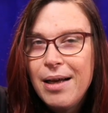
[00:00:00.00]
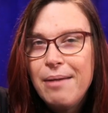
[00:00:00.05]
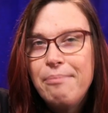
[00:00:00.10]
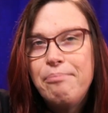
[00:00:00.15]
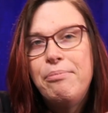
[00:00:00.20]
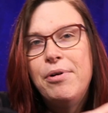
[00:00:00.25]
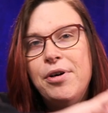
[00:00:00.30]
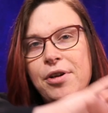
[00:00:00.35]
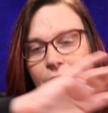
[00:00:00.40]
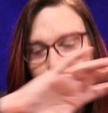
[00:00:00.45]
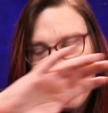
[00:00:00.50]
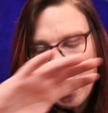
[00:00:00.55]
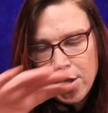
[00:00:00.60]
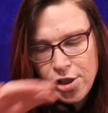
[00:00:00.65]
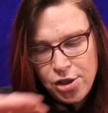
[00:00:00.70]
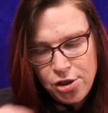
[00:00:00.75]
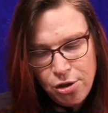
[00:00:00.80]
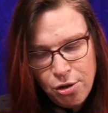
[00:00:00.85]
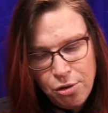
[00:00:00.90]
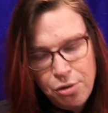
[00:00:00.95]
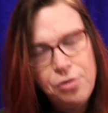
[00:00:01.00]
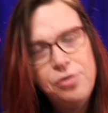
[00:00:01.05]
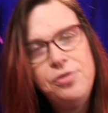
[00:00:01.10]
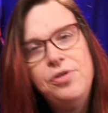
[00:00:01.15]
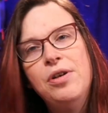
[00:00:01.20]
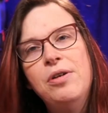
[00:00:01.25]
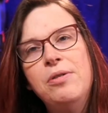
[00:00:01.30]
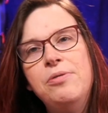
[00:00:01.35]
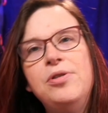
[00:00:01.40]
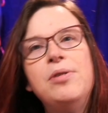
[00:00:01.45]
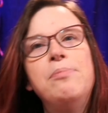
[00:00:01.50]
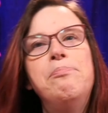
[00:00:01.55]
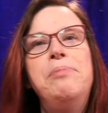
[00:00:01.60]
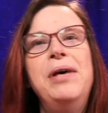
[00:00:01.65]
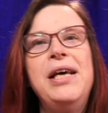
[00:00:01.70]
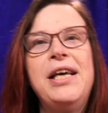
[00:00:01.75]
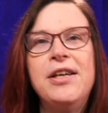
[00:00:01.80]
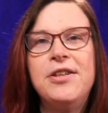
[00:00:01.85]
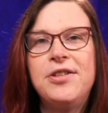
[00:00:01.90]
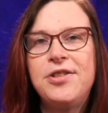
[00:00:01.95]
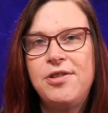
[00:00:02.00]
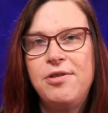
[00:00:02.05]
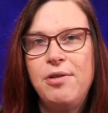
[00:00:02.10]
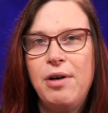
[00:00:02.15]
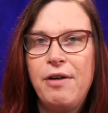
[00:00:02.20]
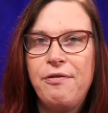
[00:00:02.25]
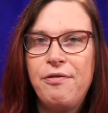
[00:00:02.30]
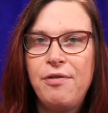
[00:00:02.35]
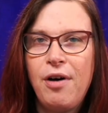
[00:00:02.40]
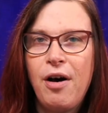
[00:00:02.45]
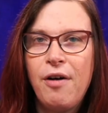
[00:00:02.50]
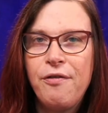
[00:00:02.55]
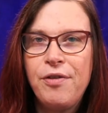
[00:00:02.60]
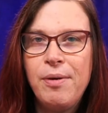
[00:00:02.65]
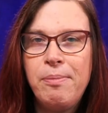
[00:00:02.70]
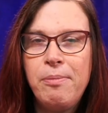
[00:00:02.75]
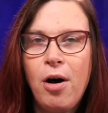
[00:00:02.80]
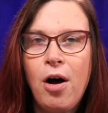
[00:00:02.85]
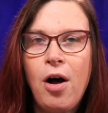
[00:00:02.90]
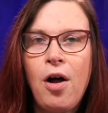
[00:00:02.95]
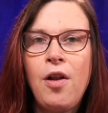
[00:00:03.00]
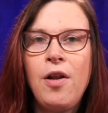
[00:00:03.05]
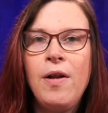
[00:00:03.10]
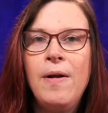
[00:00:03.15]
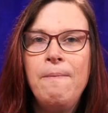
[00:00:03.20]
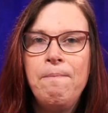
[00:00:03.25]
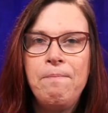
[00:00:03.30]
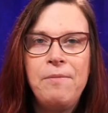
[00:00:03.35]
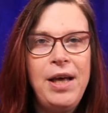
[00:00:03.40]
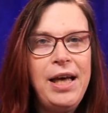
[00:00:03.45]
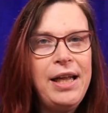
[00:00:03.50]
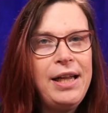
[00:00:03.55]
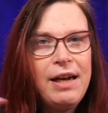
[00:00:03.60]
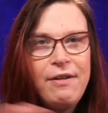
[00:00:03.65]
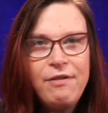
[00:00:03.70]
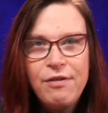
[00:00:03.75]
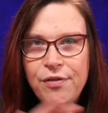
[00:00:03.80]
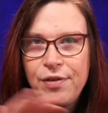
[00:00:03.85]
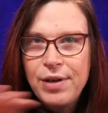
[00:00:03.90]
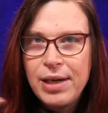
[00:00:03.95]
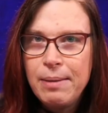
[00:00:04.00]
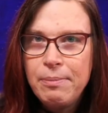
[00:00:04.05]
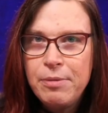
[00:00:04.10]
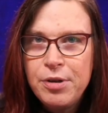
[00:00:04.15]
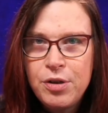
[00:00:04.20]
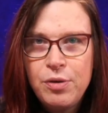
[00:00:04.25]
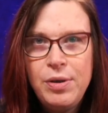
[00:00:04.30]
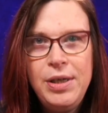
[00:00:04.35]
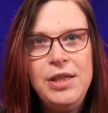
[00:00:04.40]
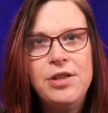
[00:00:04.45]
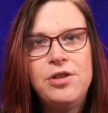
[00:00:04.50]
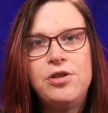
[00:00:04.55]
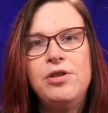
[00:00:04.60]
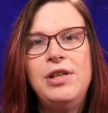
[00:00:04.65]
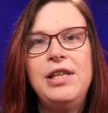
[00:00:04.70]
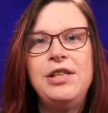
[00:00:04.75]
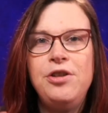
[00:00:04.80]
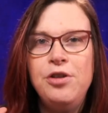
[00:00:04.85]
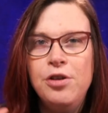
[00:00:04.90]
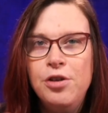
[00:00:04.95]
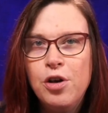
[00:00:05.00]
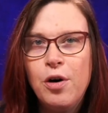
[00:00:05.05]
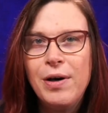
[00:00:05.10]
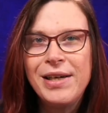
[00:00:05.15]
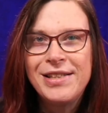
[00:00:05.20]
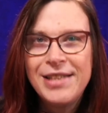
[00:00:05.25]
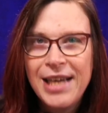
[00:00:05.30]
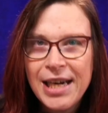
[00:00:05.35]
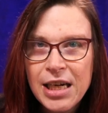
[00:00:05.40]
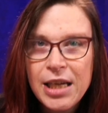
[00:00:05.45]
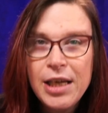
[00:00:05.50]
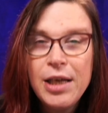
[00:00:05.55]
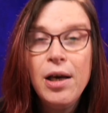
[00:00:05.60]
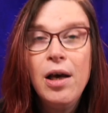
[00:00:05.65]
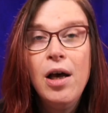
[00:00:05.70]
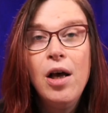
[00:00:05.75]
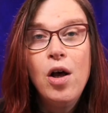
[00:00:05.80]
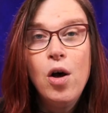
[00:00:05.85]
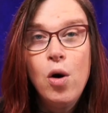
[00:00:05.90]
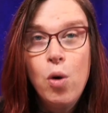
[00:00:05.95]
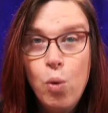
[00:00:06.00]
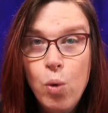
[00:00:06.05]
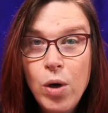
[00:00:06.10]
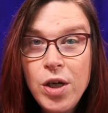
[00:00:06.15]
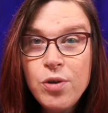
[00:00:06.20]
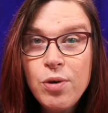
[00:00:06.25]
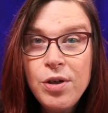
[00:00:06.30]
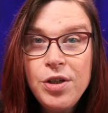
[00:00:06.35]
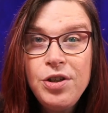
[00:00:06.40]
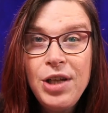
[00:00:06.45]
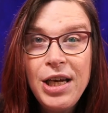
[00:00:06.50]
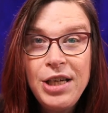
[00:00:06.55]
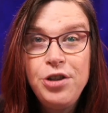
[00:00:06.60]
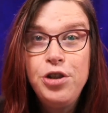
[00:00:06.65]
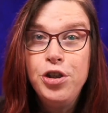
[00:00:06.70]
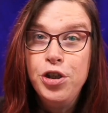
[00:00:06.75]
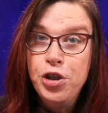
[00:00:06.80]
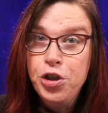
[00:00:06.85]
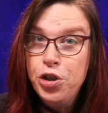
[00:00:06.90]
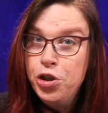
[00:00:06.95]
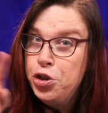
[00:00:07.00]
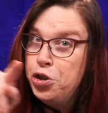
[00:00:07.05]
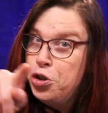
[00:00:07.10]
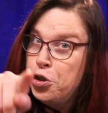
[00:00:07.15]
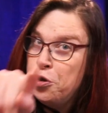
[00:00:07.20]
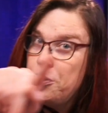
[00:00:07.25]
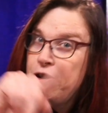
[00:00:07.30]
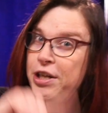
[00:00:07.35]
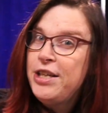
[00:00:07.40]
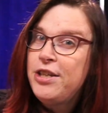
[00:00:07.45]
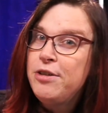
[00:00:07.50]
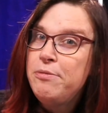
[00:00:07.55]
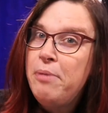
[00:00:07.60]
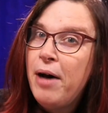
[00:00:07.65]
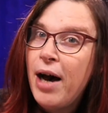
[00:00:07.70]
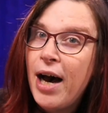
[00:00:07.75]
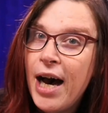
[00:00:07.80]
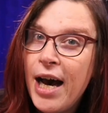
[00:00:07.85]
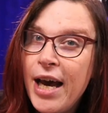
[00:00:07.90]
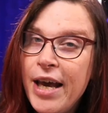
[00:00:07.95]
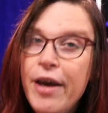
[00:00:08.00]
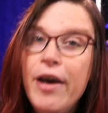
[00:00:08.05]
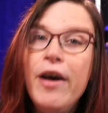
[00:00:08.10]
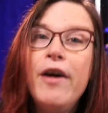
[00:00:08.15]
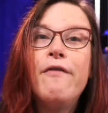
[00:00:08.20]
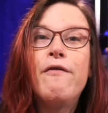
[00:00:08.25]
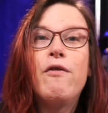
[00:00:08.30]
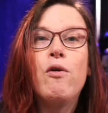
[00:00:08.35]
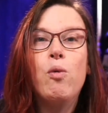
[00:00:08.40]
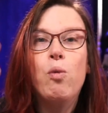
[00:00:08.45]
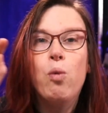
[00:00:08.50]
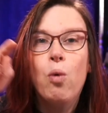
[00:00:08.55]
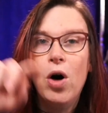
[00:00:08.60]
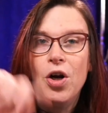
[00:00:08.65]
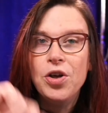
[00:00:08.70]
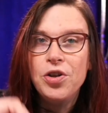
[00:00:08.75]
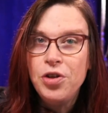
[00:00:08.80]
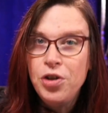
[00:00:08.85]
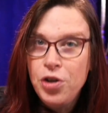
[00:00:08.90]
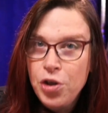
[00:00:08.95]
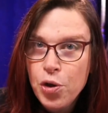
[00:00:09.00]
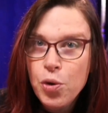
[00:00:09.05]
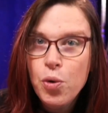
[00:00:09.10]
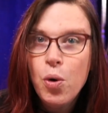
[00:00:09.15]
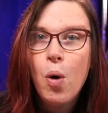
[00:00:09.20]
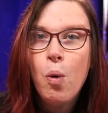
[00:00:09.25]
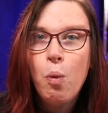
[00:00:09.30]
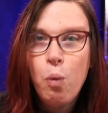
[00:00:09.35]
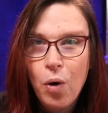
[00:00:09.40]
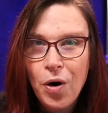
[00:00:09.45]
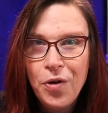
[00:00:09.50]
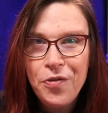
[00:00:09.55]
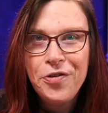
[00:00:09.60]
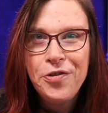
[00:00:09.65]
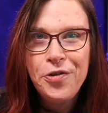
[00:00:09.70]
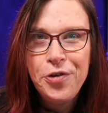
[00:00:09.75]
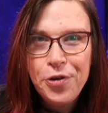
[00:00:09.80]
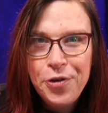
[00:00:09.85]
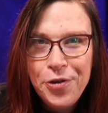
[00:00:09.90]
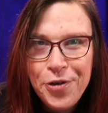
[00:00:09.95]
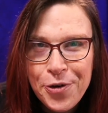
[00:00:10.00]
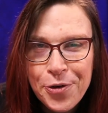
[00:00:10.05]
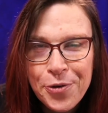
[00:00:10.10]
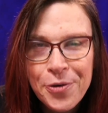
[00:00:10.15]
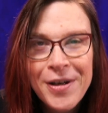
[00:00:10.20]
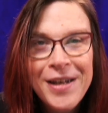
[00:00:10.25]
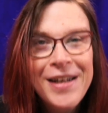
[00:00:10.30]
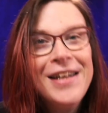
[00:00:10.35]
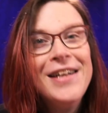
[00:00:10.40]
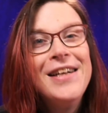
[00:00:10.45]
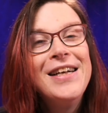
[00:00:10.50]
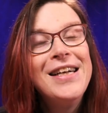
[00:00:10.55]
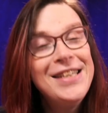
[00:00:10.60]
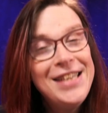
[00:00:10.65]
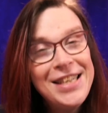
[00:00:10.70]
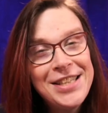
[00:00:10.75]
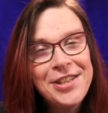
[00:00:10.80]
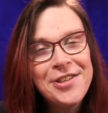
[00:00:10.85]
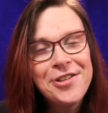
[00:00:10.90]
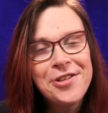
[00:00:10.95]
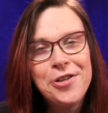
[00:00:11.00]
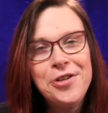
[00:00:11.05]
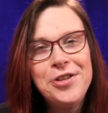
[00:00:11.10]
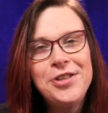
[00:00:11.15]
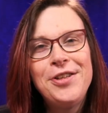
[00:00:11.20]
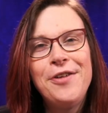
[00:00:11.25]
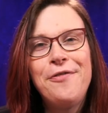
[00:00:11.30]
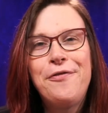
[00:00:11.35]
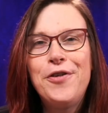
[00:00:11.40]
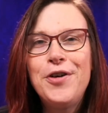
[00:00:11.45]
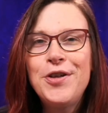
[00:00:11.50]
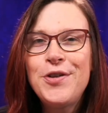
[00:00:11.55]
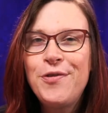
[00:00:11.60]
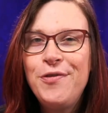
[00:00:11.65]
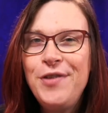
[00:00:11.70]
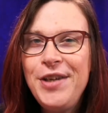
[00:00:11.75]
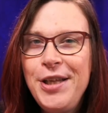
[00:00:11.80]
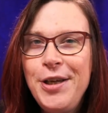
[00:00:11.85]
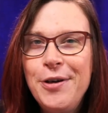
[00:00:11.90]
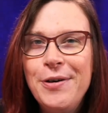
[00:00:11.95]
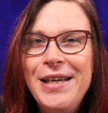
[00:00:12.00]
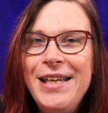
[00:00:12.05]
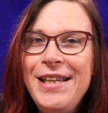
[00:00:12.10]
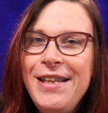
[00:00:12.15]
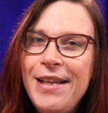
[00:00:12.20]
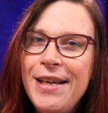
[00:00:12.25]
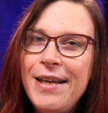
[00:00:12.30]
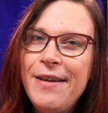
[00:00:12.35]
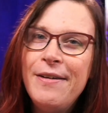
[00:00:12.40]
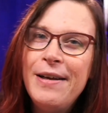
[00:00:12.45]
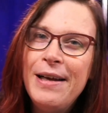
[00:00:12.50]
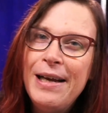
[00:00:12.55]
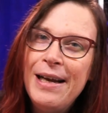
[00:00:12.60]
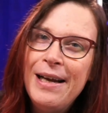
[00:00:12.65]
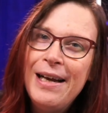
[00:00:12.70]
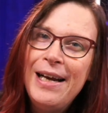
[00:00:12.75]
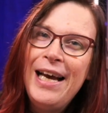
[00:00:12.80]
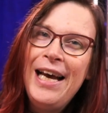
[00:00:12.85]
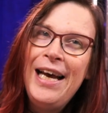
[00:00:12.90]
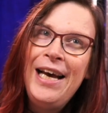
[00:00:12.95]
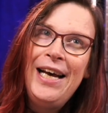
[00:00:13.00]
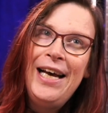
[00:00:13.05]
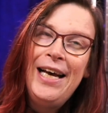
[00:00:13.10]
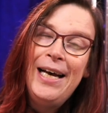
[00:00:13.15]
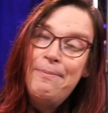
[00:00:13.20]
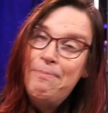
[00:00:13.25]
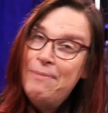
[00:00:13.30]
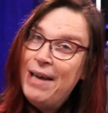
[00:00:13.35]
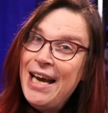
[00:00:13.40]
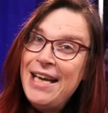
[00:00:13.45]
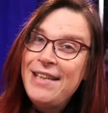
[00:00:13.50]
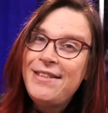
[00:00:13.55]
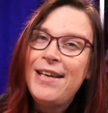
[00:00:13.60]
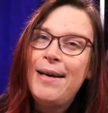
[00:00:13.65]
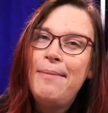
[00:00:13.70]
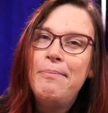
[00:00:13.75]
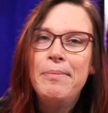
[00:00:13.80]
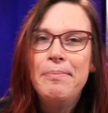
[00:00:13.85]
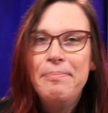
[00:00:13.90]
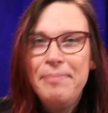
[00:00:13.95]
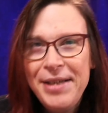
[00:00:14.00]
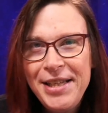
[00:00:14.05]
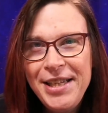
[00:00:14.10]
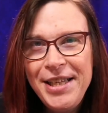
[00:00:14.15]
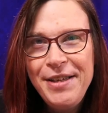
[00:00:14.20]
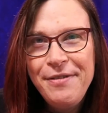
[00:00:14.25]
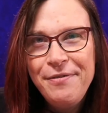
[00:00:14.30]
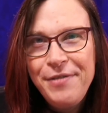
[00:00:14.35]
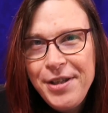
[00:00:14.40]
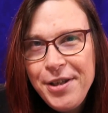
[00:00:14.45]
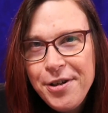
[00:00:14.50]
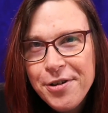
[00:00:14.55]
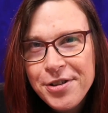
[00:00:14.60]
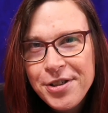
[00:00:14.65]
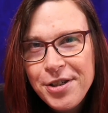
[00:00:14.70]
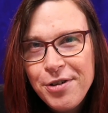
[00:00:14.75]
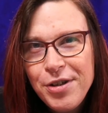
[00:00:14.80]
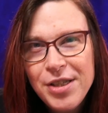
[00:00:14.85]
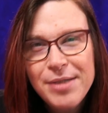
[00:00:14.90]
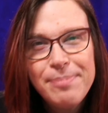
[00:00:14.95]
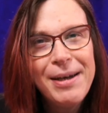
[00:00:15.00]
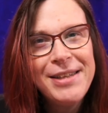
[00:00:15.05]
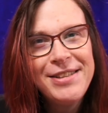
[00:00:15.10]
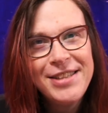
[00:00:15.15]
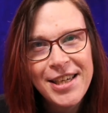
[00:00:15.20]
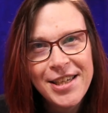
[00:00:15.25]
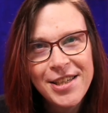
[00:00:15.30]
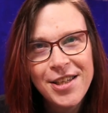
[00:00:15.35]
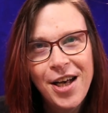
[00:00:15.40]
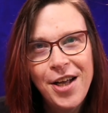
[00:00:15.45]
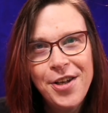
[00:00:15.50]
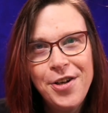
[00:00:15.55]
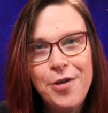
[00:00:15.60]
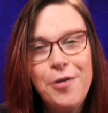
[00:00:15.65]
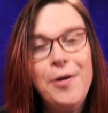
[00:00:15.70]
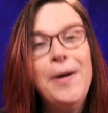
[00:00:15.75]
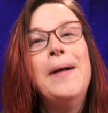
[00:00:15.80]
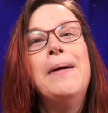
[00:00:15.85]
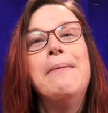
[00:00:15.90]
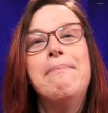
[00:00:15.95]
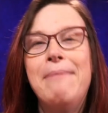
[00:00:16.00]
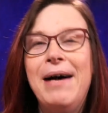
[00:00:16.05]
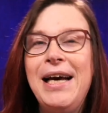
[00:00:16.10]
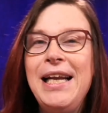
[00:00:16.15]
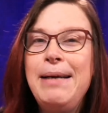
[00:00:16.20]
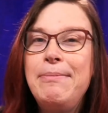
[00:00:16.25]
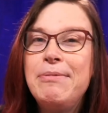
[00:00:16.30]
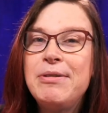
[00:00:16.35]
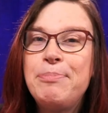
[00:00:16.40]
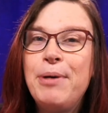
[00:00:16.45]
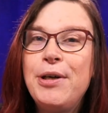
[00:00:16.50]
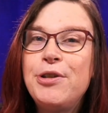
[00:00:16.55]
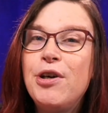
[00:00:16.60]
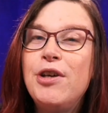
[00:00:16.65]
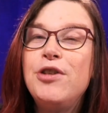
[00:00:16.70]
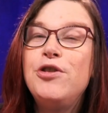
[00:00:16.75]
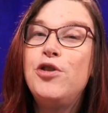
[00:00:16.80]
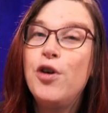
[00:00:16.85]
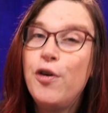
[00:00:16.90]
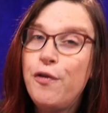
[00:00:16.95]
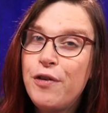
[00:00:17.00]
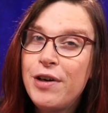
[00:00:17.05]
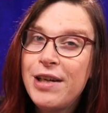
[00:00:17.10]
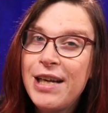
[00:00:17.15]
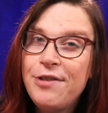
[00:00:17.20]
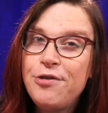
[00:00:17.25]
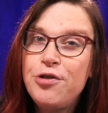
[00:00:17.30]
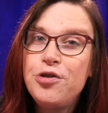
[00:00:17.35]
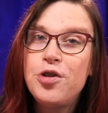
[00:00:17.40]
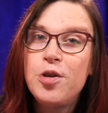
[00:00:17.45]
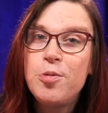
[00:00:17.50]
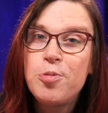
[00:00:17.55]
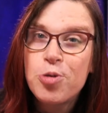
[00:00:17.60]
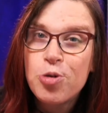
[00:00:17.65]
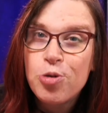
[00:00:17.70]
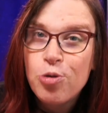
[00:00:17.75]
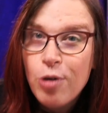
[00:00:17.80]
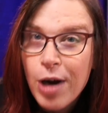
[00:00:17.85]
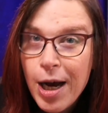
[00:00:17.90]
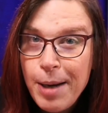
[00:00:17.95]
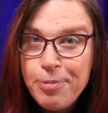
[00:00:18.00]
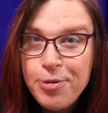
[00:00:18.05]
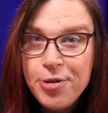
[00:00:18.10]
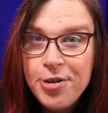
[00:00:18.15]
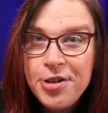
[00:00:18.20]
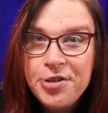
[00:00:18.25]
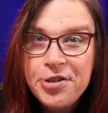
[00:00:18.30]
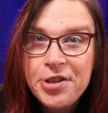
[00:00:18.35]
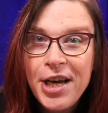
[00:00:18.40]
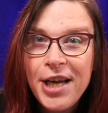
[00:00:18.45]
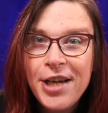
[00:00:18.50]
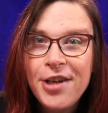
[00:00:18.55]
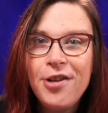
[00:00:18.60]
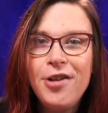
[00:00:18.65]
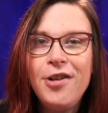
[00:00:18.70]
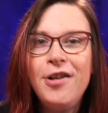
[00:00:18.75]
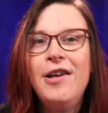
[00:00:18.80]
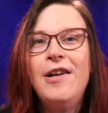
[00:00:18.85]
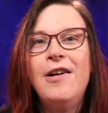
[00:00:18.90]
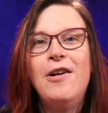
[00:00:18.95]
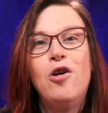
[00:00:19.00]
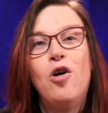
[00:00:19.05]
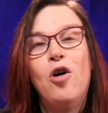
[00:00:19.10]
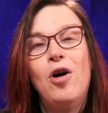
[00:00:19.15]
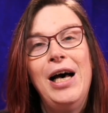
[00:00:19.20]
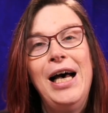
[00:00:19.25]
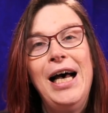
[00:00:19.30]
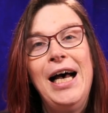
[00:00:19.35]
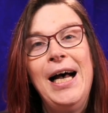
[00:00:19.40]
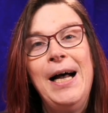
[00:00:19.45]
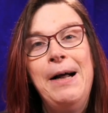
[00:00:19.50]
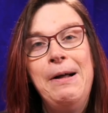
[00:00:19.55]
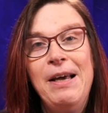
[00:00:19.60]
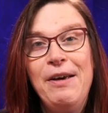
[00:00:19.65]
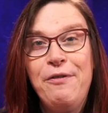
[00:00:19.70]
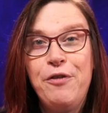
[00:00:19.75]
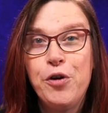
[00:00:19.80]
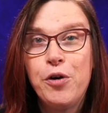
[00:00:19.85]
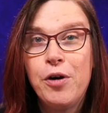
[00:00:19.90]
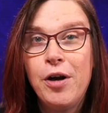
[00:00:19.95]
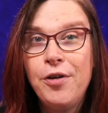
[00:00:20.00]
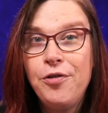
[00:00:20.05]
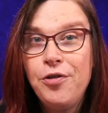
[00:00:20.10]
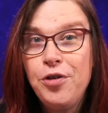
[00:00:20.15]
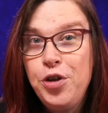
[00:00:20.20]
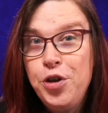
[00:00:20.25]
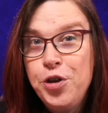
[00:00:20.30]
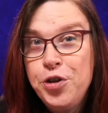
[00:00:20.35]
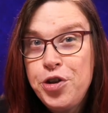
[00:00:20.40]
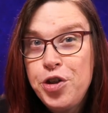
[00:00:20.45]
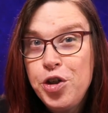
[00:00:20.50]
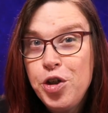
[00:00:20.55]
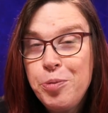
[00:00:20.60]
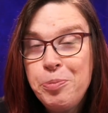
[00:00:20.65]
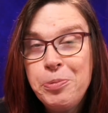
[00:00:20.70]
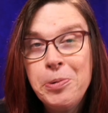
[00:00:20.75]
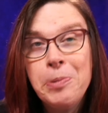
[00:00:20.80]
but also the biggest of them all and everything in between, so that you know exactly which one that you need to buy for what you want to do. This concludes the first video in the ATEM Mini video series by TechCondo. My name is Petra. Don't forget to subscribe to the channel if you're on YouTube.